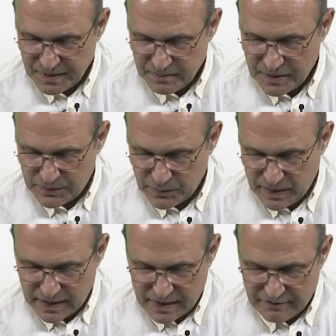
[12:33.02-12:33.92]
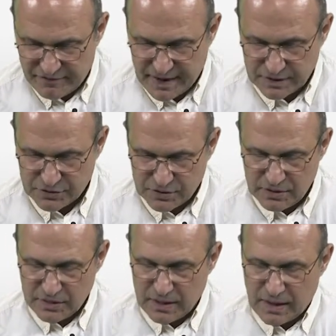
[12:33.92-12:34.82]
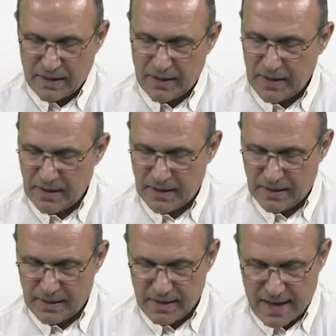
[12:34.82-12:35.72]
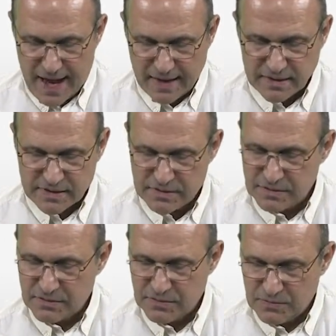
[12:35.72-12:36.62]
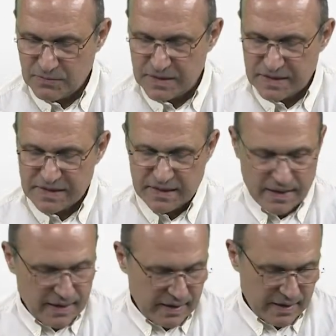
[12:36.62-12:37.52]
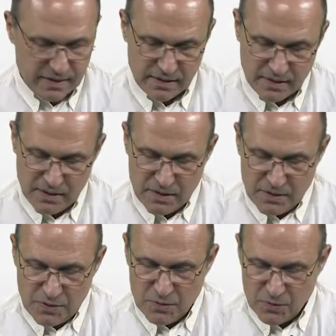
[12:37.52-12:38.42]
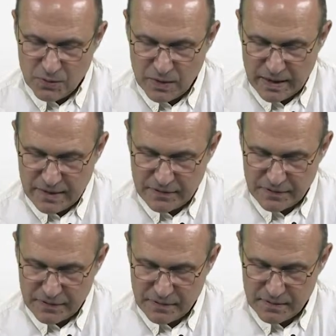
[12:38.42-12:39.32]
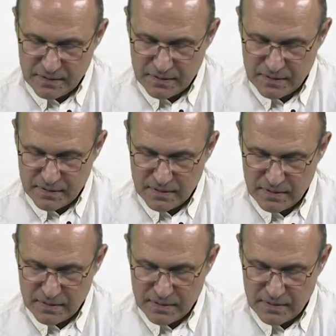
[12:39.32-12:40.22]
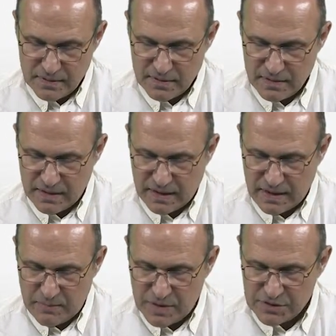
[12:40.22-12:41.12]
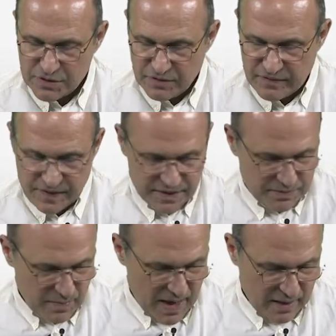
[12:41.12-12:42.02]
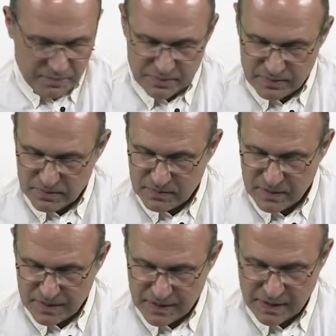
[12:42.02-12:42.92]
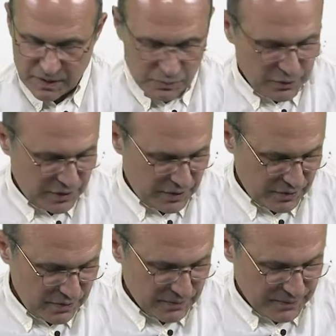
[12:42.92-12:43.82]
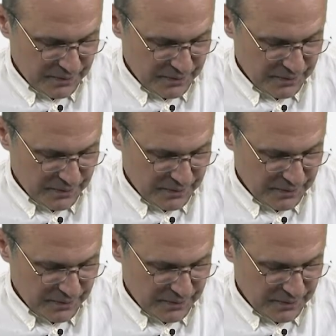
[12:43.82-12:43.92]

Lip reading: between a vector x, which is in Rn, with the image of this map with an input u.